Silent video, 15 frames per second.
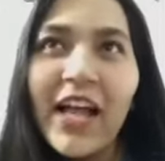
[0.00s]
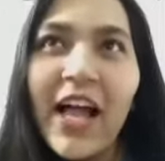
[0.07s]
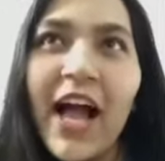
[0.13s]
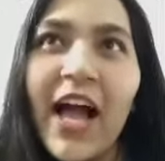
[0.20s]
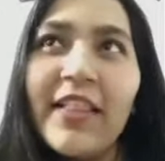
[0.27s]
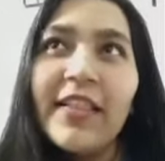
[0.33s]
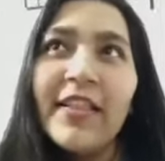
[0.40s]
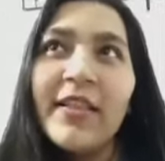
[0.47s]

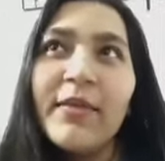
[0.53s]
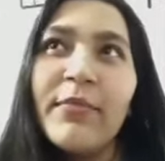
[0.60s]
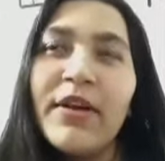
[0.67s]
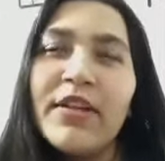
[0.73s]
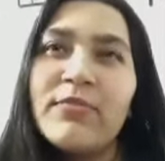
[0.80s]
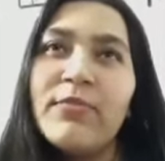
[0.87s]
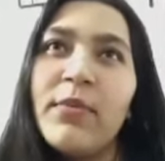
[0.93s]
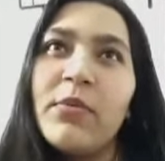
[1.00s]
I think the
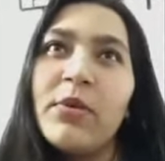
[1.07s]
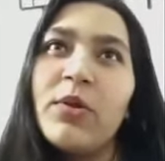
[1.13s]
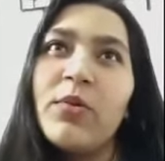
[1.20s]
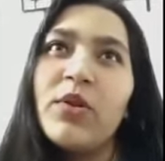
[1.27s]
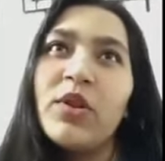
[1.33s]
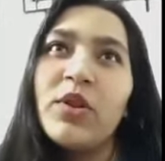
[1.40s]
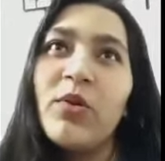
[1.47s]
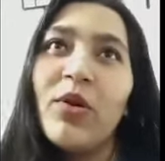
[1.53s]
best memory
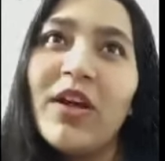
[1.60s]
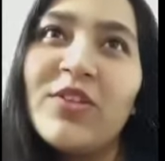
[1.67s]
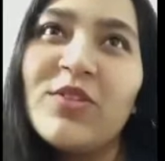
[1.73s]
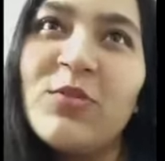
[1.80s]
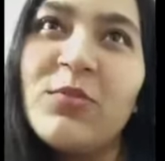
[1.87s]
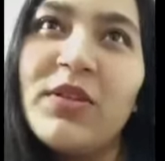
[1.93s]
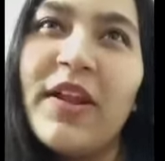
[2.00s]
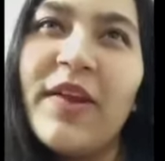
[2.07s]
with you has to
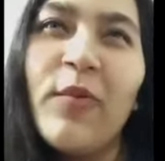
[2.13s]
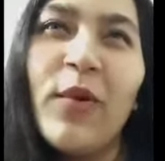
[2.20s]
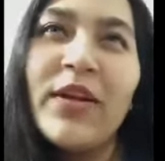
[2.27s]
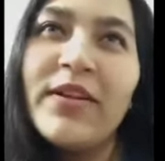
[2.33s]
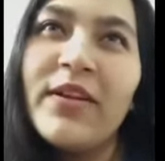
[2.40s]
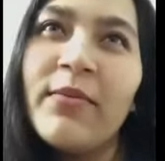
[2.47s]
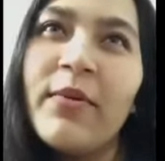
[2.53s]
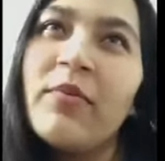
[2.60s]
be that one
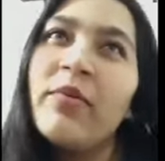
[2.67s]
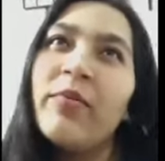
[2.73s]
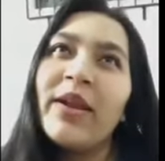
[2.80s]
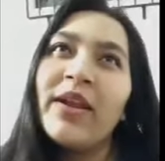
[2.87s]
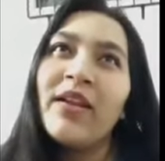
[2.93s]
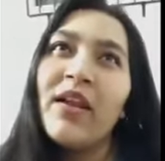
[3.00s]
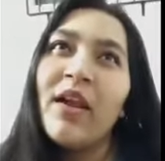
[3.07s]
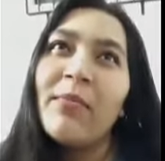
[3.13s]
time that we
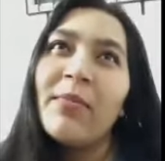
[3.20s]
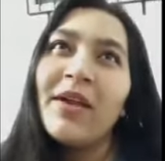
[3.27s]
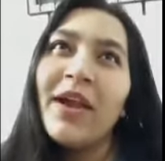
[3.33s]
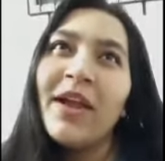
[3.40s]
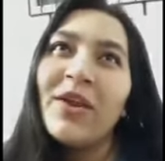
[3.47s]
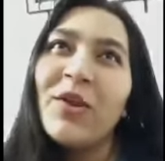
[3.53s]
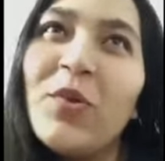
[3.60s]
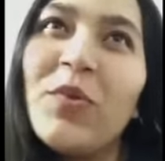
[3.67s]
went clubbing
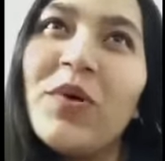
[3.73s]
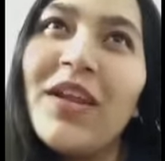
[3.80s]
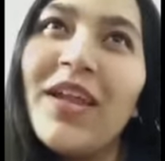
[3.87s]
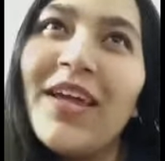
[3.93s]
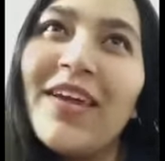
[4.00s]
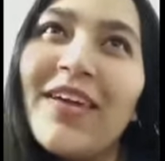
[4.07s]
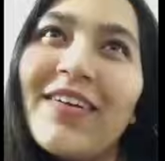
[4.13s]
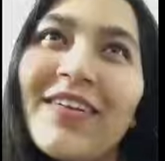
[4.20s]
and you were
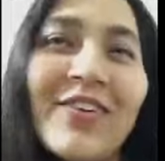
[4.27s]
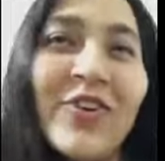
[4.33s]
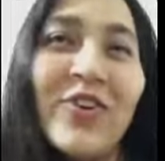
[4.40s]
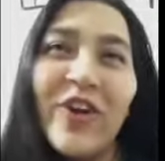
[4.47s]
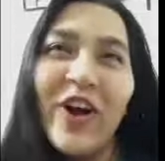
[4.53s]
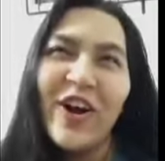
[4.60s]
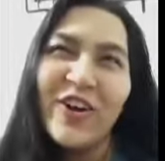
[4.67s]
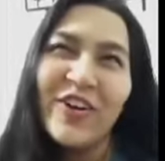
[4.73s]
like
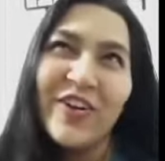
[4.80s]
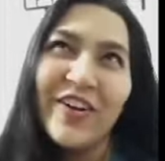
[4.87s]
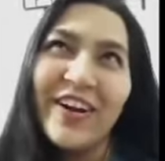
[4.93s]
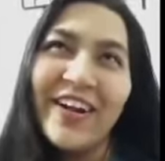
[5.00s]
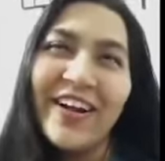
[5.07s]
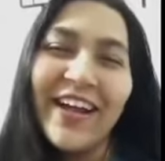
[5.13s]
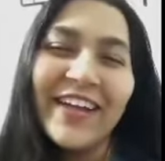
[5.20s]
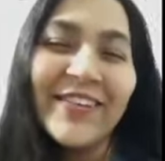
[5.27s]
drunk
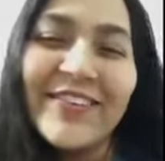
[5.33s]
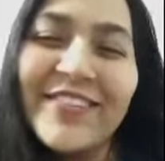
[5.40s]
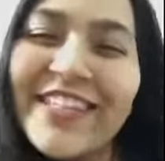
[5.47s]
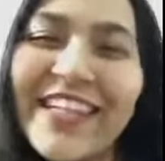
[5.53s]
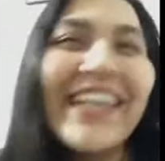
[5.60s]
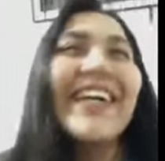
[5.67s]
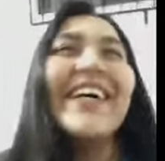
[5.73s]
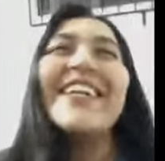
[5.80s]
and it was
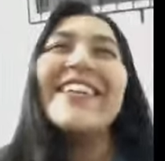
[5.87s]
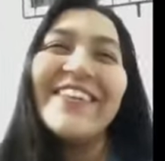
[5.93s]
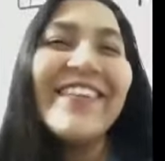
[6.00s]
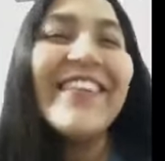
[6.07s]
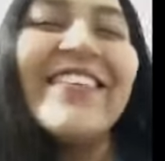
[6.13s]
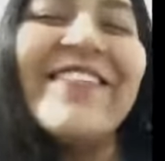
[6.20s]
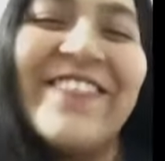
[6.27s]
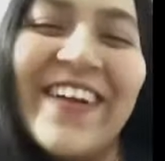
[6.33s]
like
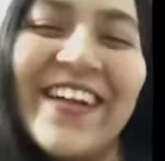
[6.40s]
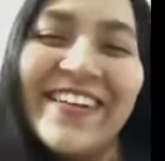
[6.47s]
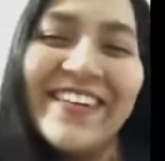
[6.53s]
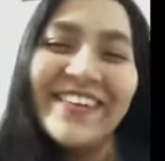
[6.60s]
really fun.